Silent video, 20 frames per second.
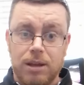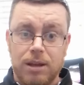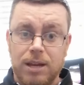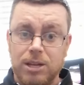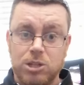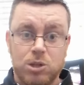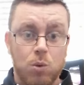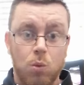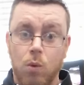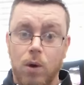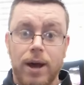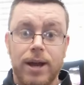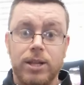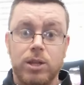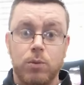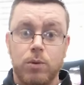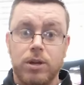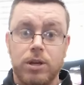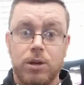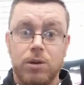as to why
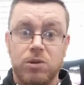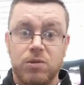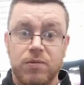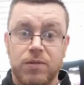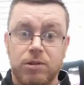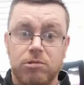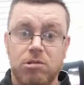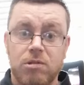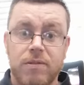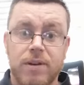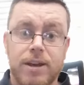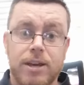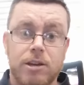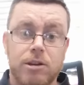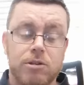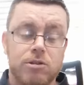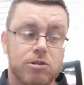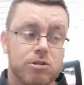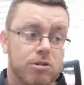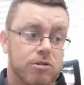do we use figure of
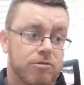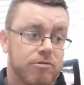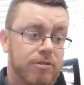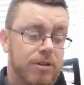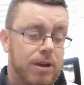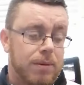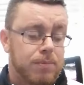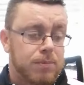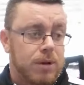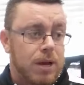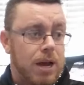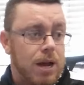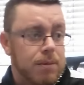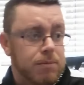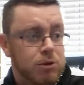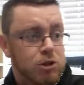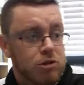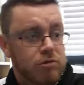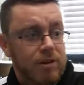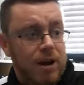8
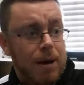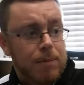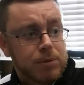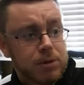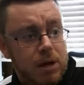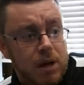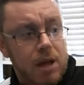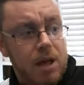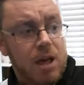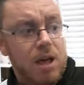straps.